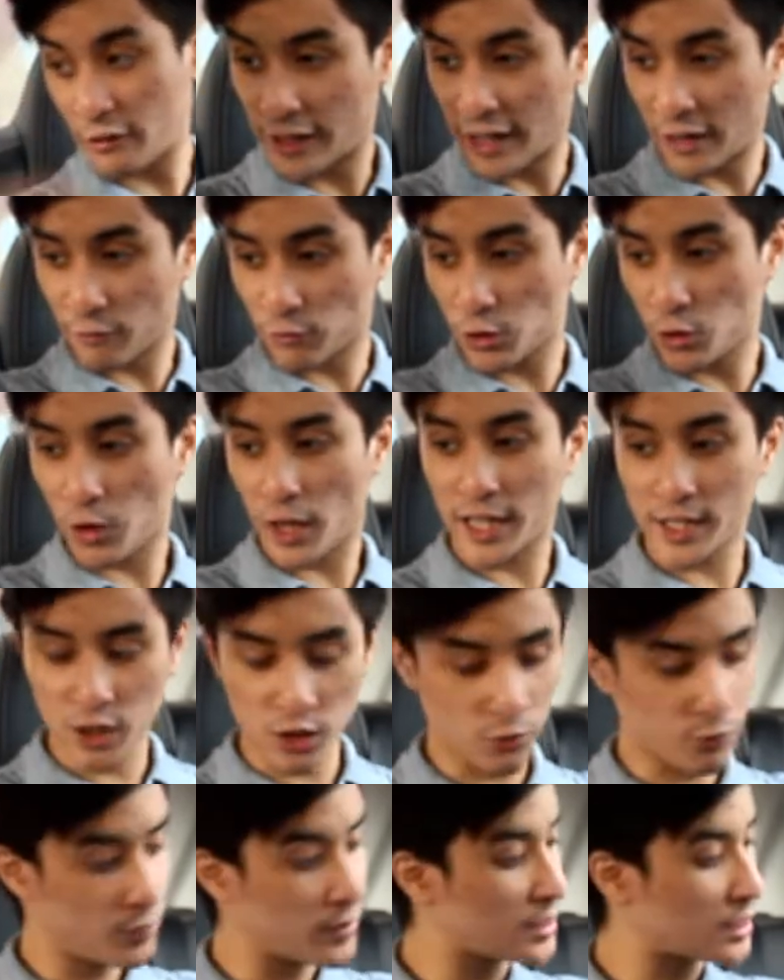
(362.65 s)
have two
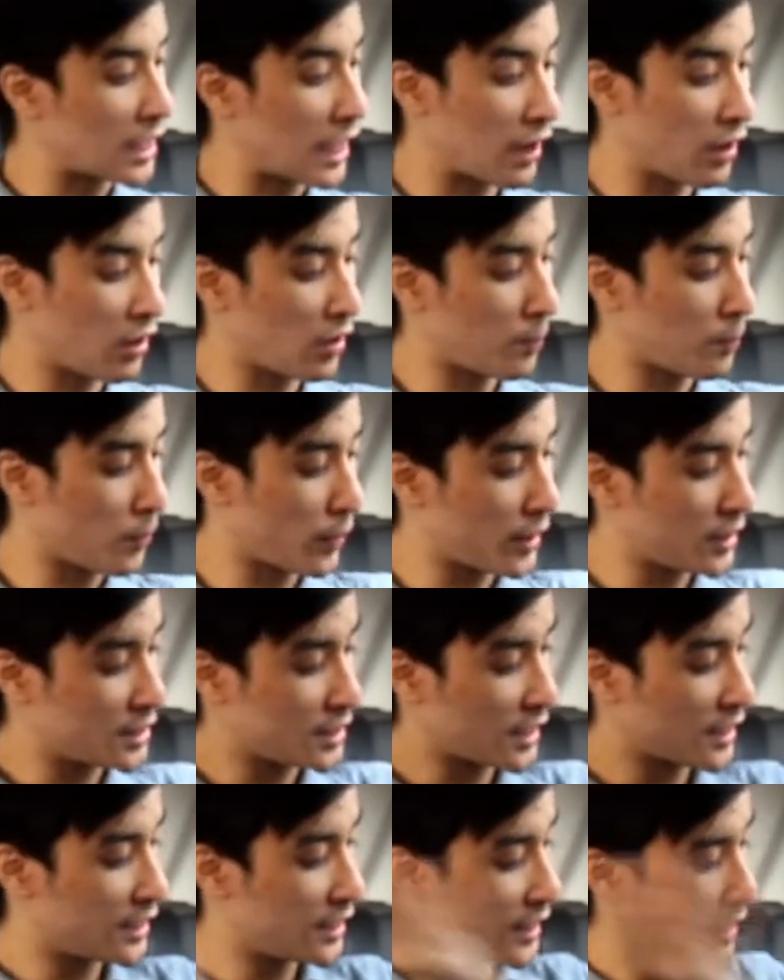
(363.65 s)
ISOFIX anchor
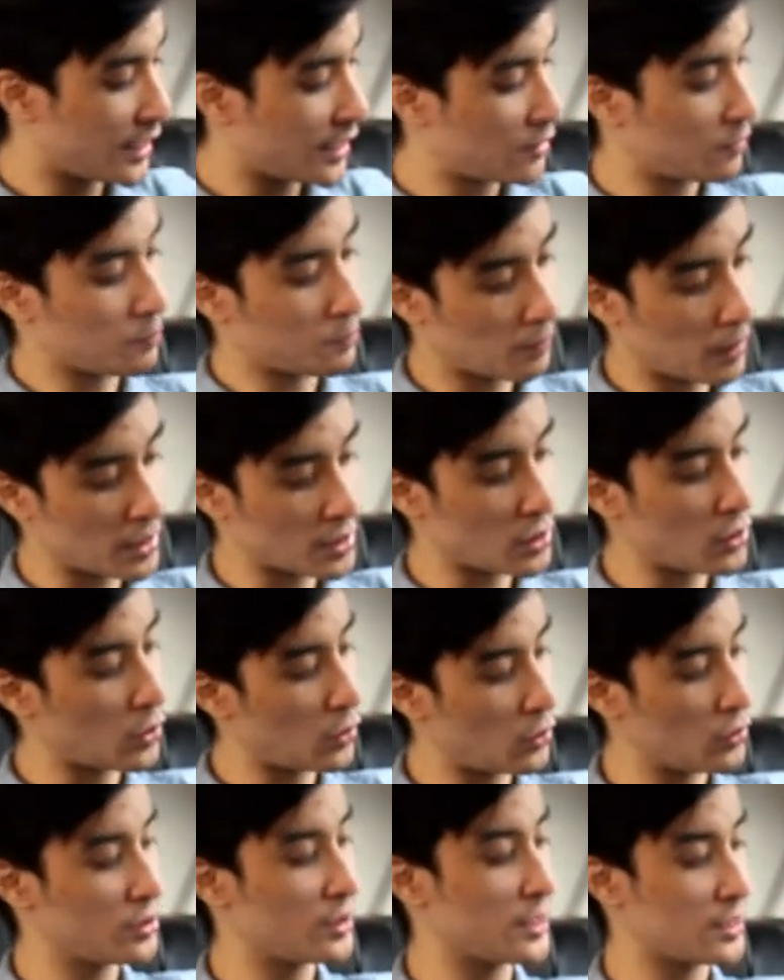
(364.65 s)
points and then bottle
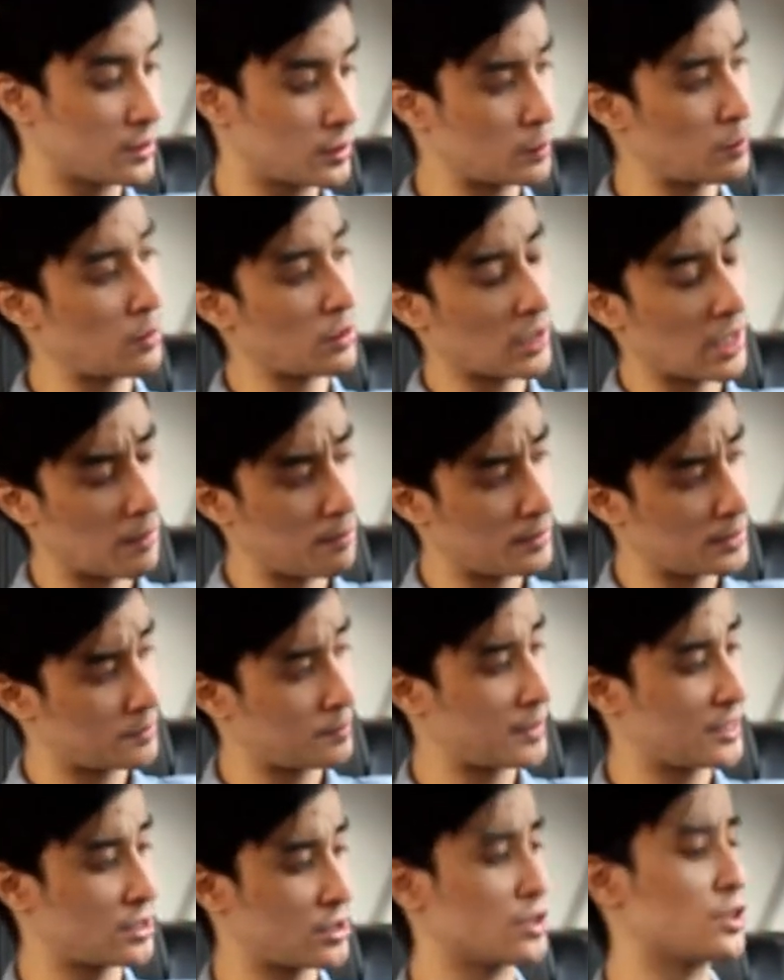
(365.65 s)
holder and small cubby
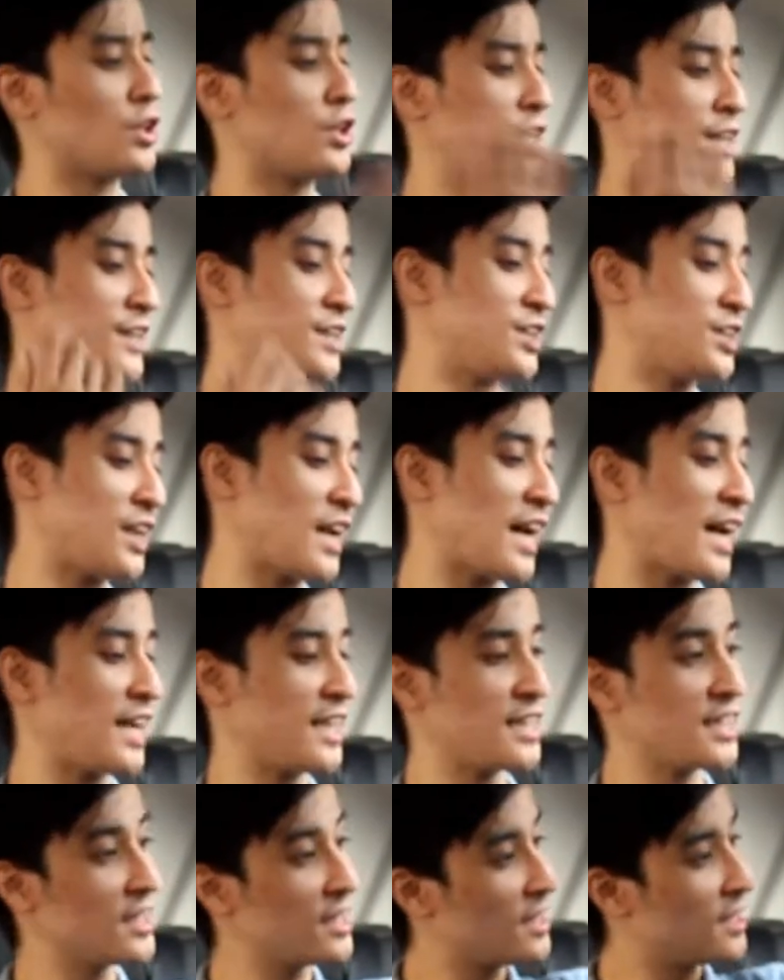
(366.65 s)
spaces on each side.